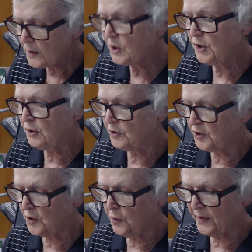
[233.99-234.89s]
you
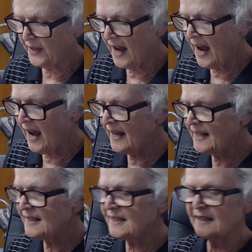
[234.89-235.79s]
do with
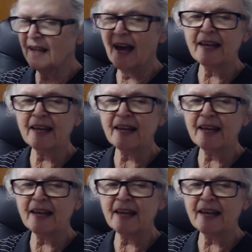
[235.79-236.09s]
eyes like